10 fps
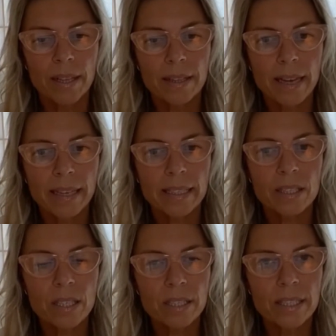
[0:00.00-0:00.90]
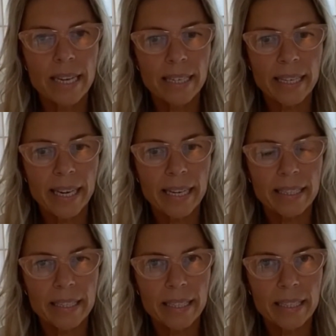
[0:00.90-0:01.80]
That is just
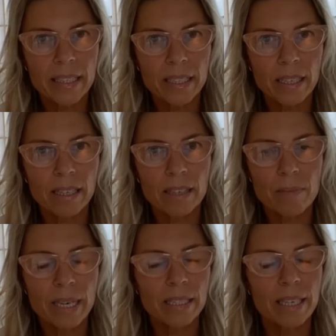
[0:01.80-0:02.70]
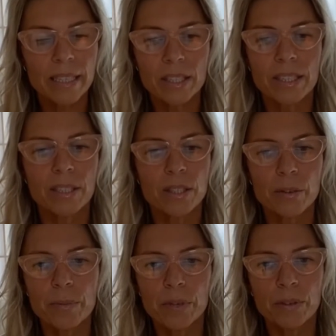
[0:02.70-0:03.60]
dedicated. The meditation is so
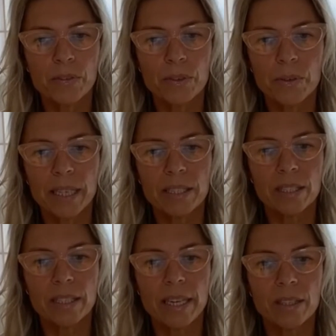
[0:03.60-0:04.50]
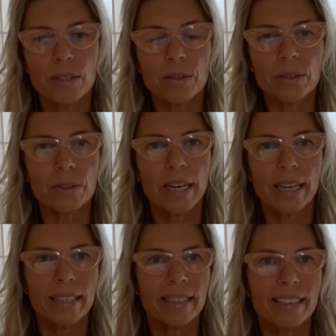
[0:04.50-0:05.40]
beautiful. It just takes you to
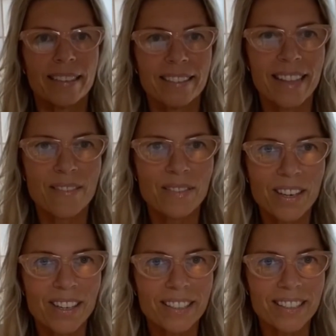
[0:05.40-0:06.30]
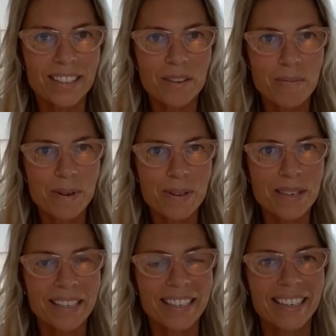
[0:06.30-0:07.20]
that vast
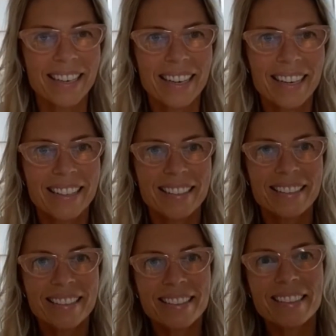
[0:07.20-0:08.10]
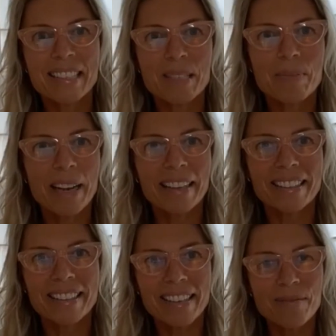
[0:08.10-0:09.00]
open
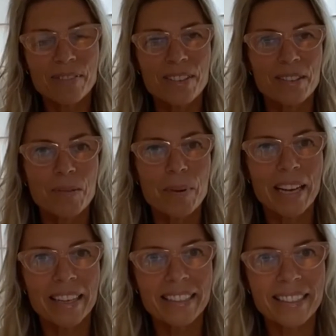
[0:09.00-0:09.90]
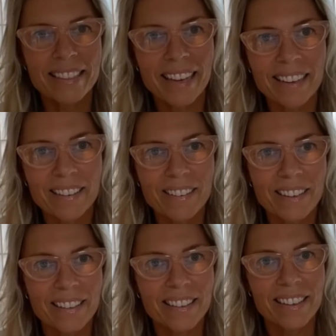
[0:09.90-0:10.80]
space, infinite space, that you
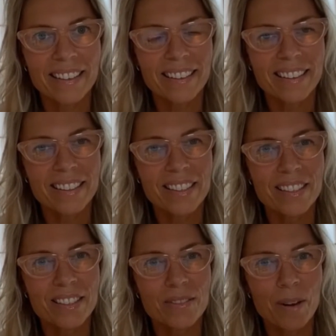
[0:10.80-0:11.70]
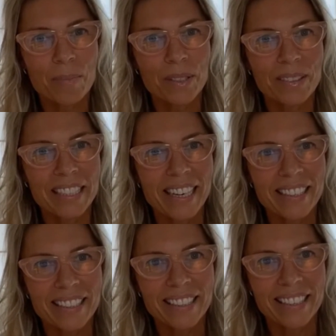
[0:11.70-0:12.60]
can just drop your
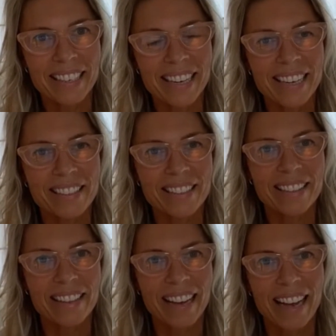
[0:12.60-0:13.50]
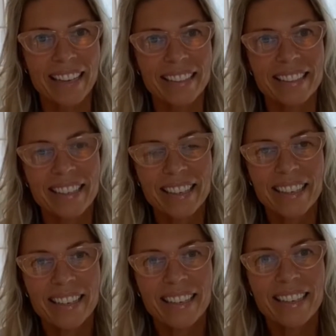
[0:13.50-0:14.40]
intention into that.
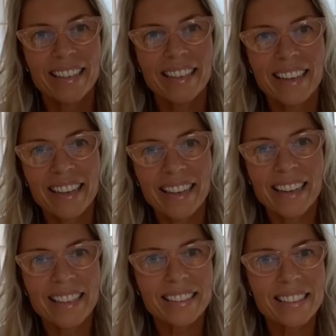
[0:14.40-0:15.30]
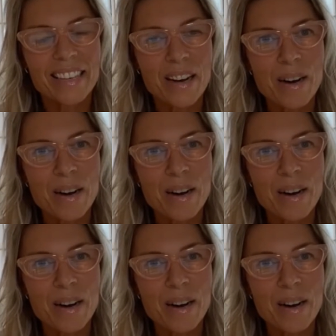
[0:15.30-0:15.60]
And